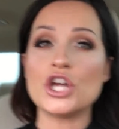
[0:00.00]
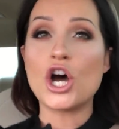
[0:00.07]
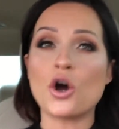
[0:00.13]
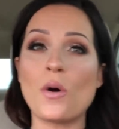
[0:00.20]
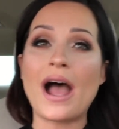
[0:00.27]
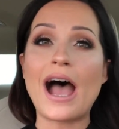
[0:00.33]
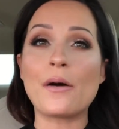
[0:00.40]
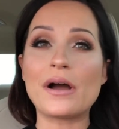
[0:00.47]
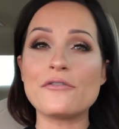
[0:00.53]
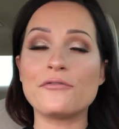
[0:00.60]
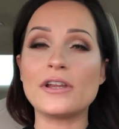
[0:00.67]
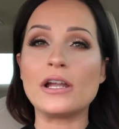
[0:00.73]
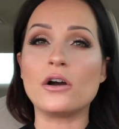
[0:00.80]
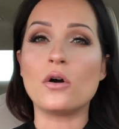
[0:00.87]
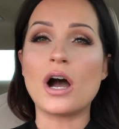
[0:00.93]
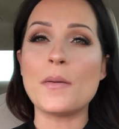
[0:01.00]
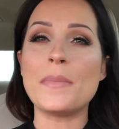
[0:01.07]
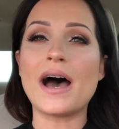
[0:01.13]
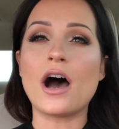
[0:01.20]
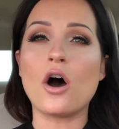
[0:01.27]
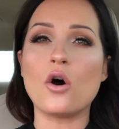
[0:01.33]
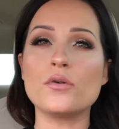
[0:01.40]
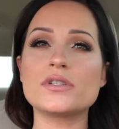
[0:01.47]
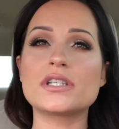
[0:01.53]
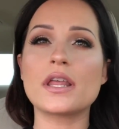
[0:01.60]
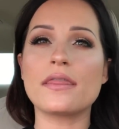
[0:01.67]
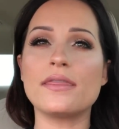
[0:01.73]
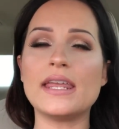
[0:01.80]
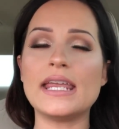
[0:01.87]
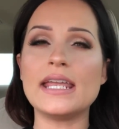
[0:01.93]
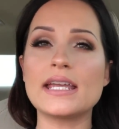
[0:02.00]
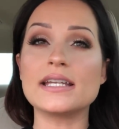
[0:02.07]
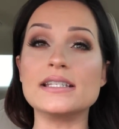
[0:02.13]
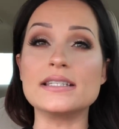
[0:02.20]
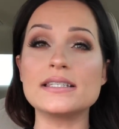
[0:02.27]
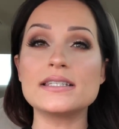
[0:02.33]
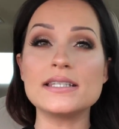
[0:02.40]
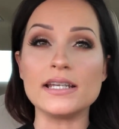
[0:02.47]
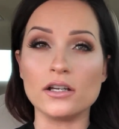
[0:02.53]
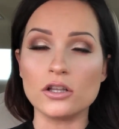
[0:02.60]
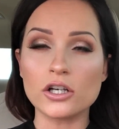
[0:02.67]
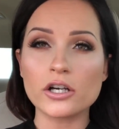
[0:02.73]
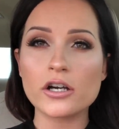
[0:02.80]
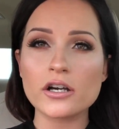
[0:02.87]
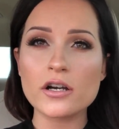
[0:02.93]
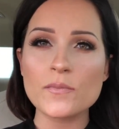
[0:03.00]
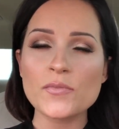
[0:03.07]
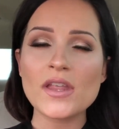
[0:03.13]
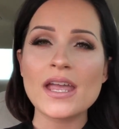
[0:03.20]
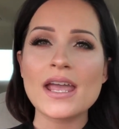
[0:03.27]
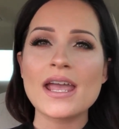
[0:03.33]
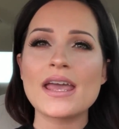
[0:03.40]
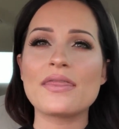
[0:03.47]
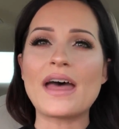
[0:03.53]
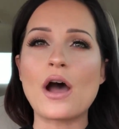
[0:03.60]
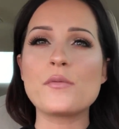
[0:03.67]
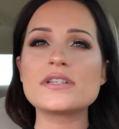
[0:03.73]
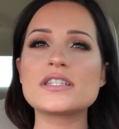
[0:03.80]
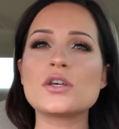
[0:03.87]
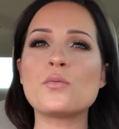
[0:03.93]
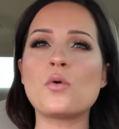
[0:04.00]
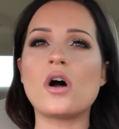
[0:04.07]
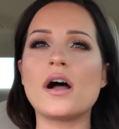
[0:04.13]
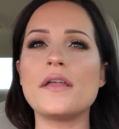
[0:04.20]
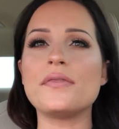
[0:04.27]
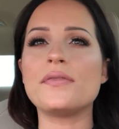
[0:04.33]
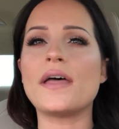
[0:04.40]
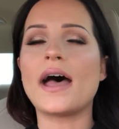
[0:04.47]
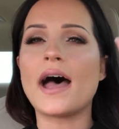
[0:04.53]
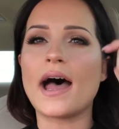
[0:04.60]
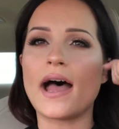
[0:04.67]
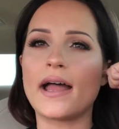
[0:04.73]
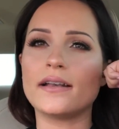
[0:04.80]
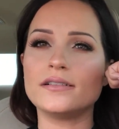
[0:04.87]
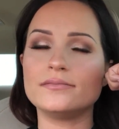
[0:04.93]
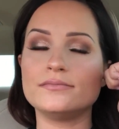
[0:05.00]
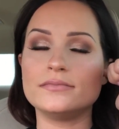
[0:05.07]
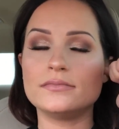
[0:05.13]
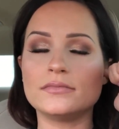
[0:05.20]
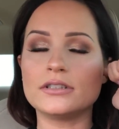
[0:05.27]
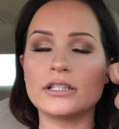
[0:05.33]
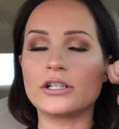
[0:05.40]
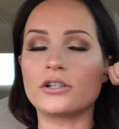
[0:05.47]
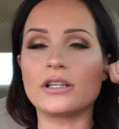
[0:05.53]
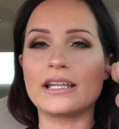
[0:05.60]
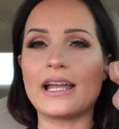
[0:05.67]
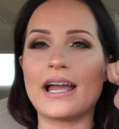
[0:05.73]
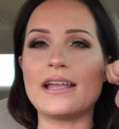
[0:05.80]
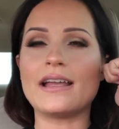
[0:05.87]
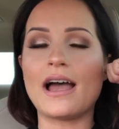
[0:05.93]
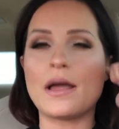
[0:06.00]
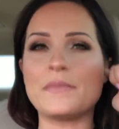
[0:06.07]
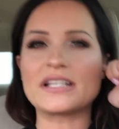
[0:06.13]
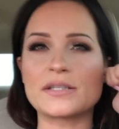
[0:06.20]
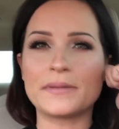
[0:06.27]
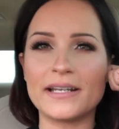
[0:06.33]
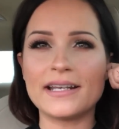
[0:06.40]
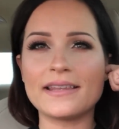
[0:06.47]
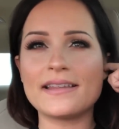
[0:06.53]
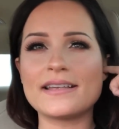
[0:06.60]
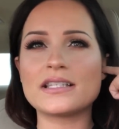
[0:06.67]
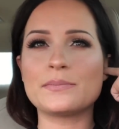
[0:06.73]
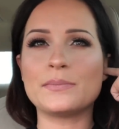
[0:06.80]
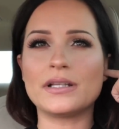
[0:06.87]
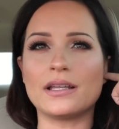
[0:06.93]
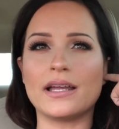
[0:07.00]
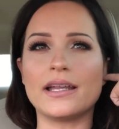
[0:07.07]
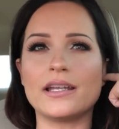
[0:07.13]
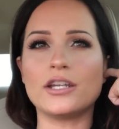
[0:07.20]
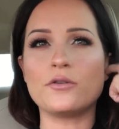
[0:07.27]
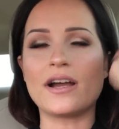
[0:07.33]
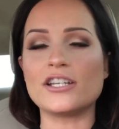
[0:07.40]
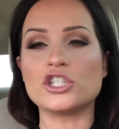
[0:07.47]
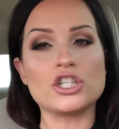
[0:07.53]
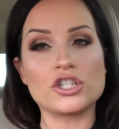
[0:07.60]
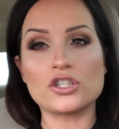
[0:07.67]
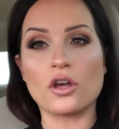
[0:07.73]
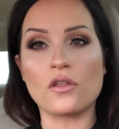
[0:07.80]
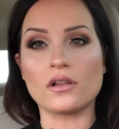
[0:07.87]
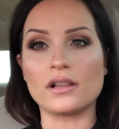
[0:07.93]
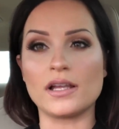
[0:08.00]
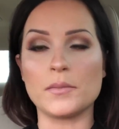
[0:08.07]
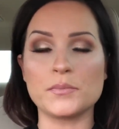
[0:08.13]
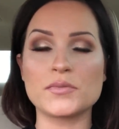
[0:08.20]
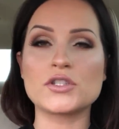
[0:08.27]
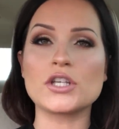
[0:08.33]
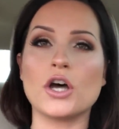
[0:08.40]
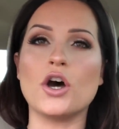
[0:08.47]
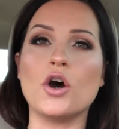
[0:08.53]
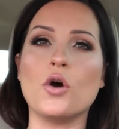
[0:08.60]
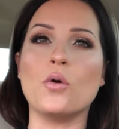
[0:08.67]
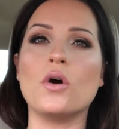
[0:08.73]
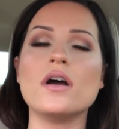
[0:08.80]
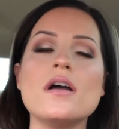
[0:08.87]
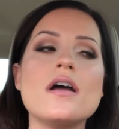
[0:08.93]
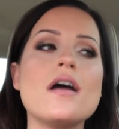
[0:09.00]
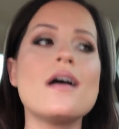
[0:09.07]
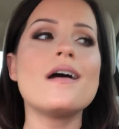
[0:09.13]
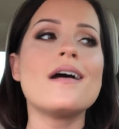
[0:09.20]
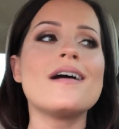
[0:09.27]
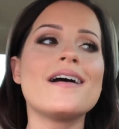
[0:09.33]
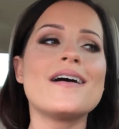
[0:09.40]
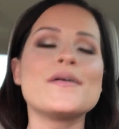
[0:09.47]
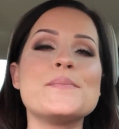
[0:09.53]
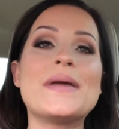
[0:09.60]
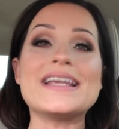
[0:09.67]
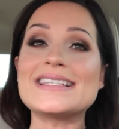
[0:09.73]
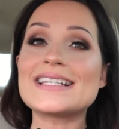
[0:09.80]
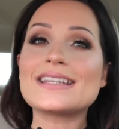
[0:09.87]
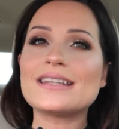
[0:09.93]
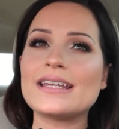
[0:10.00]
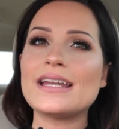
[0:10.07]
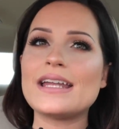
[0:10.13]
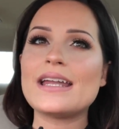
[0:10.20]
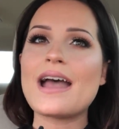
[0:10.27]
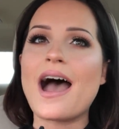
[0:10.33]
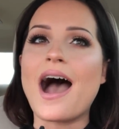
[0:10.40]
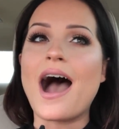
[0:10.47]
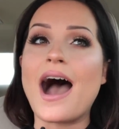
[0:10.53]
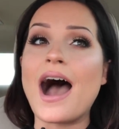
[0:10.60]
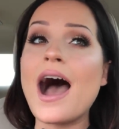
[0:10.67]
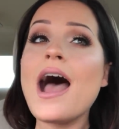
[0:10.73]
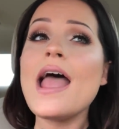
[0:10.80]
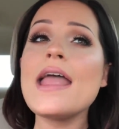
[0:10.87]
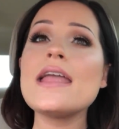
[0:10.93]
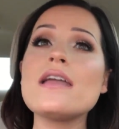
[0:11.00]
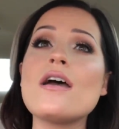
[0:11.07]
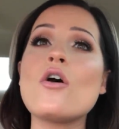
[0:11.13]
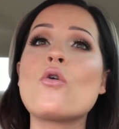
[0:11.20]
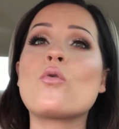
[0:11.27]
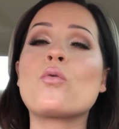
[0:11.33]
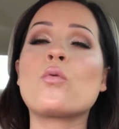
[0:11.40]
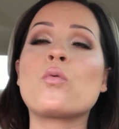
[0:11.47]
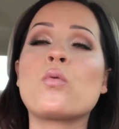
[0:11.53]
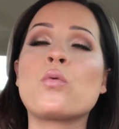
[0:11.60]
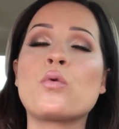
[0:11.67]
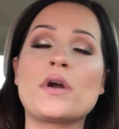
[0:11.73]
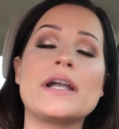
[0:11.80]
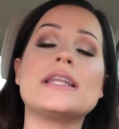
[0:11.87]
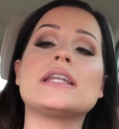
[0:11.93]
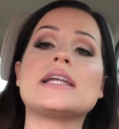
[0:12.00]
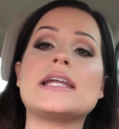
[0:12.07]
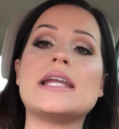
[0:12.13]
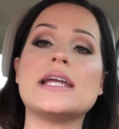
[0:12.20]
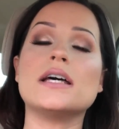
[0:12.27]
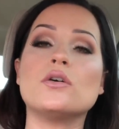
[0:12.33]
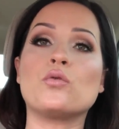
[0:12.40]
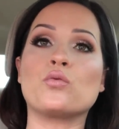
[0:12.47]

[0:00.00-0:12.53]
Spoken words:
know how I feel about the concealer. That was the one that literally I'm explaining this, but like you guys just saw the clip. So basically, I really